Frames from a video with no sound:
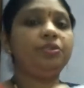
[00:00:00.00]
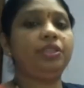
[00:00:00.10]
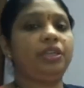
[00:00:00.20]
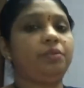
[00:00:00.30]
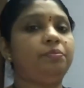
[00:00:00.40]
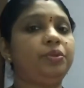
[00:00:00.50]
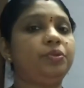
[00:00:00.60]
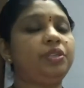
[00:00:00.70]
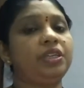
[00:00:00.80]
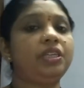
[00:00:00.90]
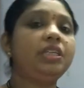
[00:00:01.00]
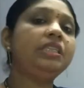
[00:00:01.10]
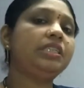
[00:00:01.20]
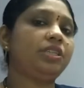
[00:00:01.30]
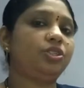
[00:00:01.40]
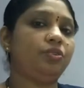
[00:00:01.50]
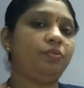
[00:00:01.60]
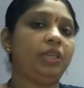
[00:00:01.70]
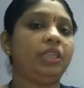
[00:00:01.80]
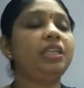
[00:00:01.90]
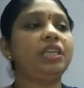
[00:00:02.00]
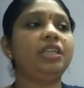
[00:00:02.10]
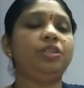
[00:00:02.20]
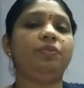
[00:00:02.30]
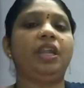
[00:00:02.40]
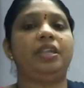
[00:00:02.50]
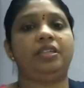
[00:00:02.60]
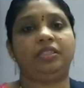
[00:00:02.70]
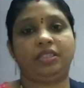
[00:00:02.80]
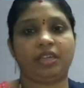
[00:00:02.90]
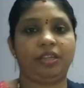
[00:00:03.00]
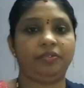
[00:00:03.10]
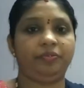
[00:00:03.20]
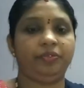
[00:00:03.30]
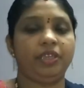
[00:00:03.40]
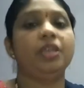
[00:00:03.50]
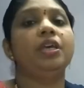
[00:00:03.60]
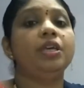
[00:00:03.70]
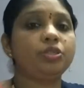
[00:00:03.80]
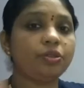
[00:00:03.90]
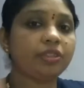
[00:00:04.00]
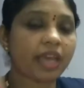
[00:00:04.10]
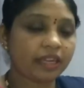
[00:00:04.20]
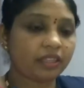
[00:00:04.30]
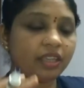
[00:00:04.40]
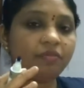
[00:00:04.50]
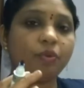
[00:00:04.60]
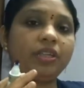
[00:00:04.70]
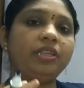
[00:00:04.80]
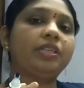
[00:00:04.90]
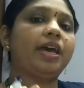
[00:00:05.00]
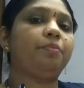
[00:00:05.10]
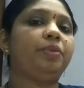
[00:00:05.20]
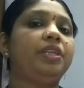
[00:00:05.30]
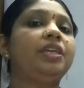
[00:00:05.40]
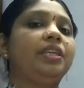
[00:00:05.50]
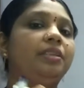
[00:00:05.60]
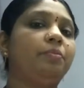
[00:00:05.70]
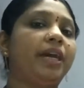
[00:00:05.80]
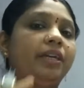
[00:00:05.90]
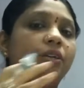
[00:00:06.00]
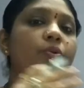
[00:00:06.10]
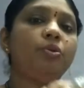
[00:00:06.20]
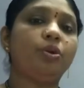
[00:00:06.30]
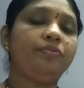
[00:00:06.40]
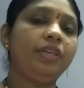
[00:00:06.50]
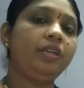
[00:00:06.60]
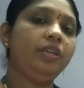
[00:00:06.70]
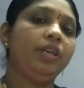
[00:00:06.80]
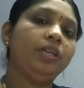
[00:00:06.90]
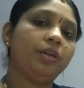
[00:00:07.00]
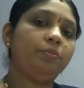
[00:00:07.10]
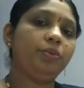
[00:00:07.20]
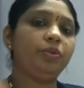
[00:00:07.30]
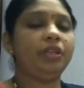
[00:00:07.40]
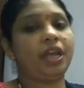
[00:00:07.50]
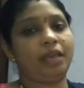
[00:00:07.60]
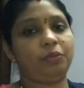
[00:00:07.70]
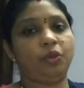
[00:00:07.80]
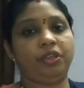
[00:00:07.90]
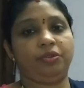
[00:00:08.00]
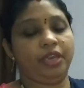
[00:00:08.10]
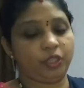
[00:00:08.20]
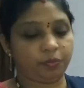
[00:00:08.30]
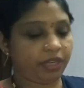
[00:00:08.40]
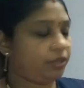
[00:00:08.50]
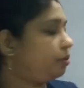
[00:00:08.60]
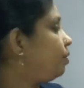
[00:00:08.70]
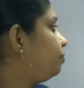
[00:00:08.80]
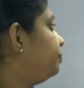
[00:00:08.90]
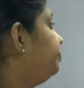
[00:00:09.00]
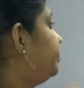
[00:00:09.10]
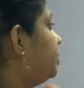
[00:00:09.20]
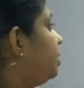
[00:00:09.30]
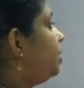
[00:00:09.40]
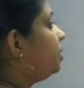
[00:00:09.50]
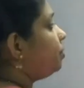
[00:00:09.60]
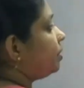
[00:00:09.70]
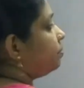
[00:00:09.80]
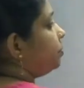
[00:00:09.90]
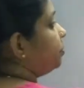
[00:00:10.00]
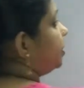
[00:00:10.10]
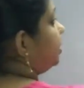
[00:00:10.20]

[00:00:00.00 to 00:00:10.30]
to the computer in such a way that it will understand. So that thing, what is happening at the background of the computer, I am going to explain you now. Now computer